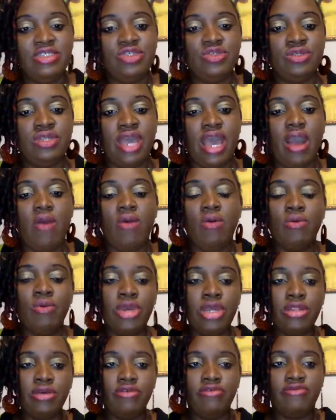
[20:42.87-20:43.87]
So now
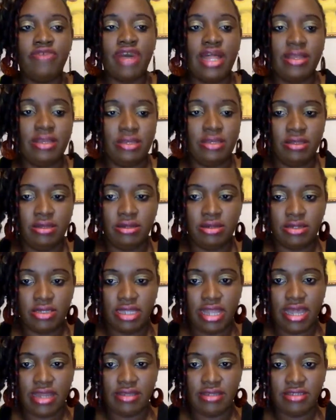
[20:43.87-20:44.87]
we don't value lot
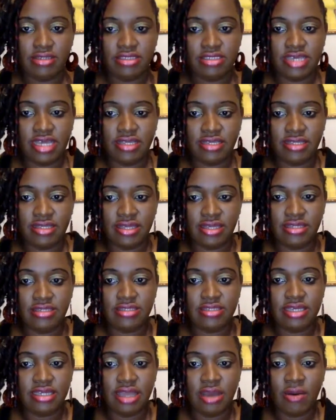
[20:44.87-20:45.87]
of certain
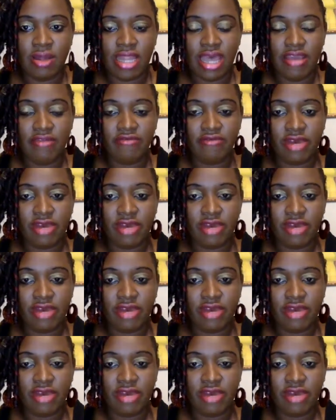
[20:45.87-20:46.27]
things in our life,